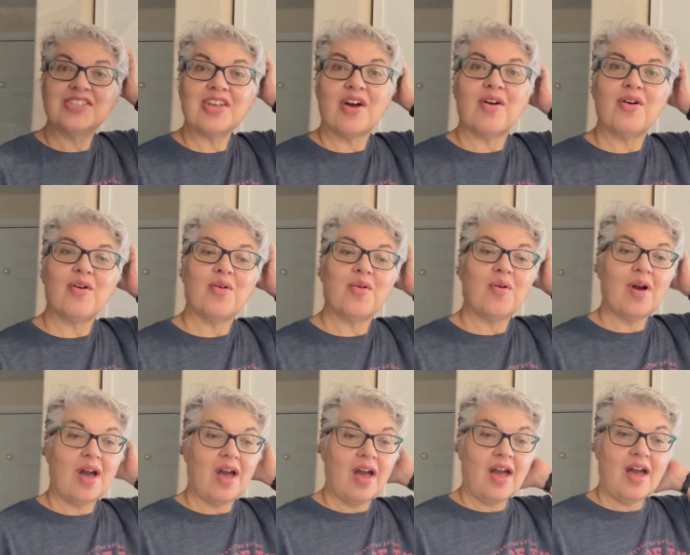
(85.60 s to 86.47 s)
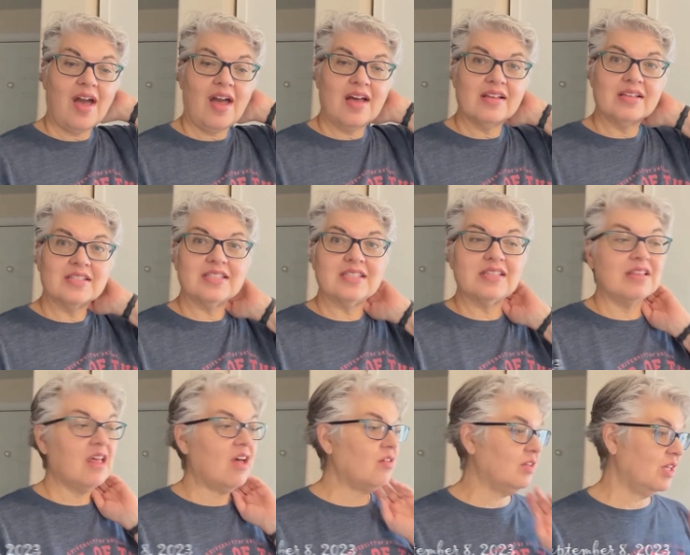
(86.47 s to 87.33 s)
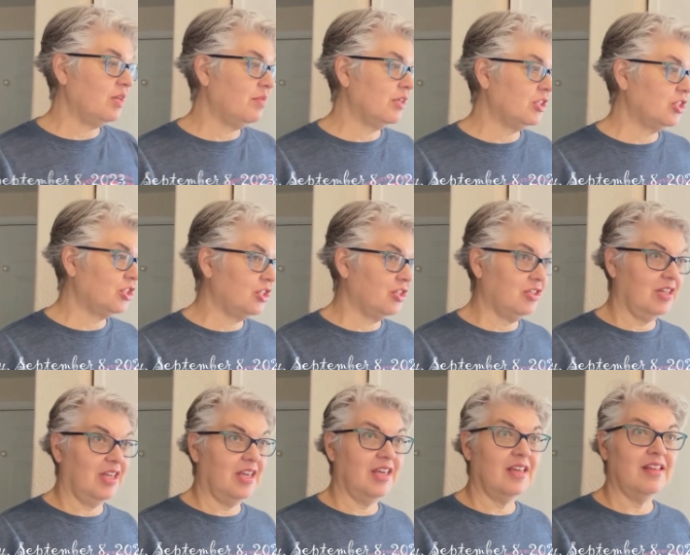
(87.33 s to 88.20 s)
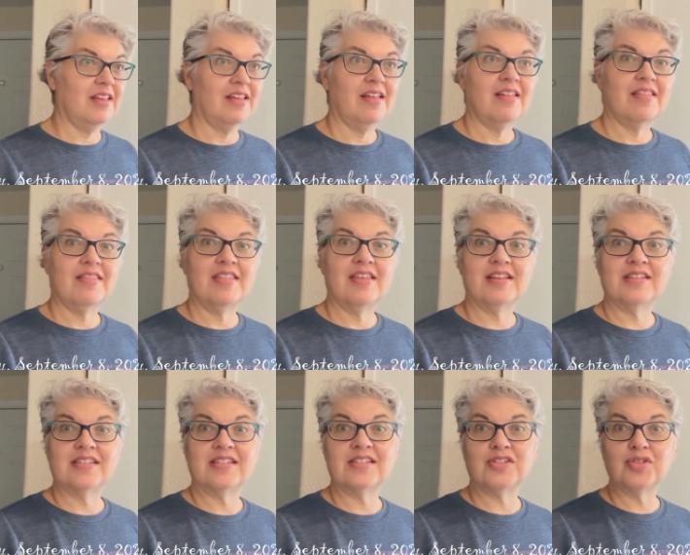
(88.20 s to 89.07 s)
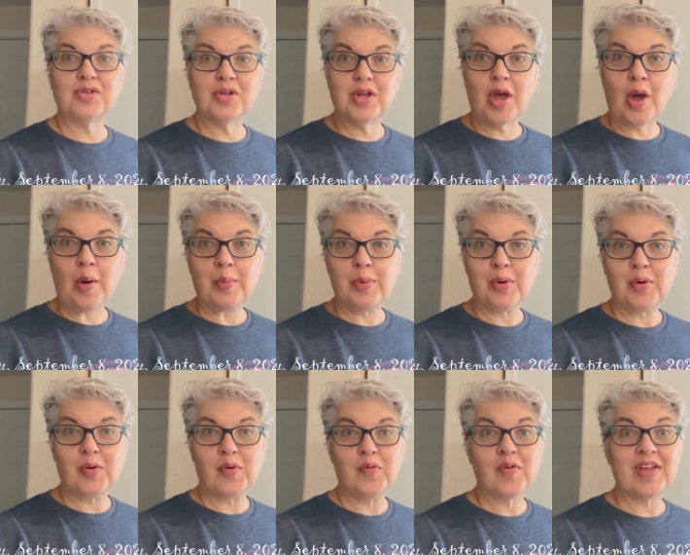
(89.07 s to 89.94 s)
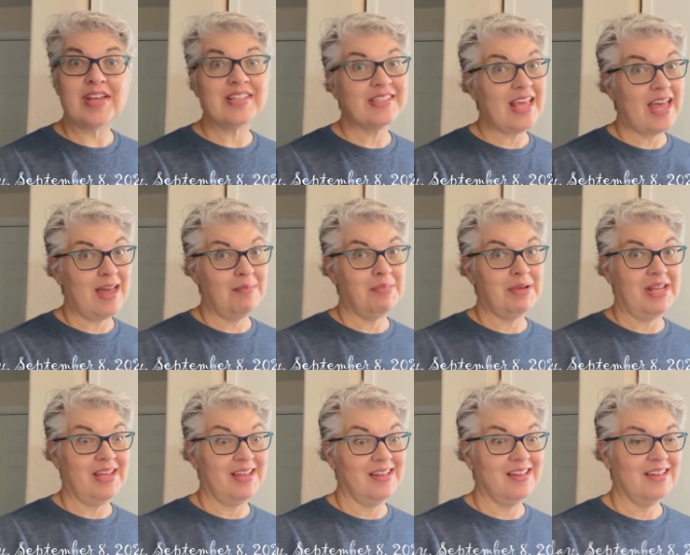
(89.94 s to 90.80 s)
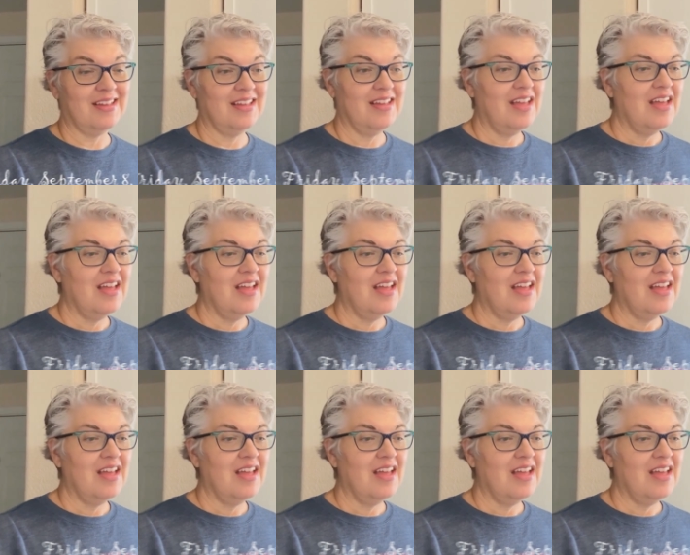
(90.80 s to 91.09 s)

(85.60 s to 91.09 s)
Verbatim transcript: So slowly but surely, this studio move is happening.